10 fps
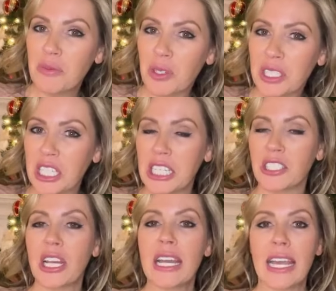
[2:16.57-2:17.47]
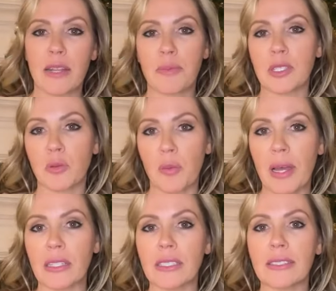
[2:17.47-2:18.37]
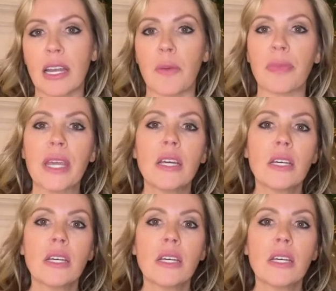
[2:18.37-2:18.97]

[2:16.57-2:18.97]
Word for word: mortgage and principal balance down.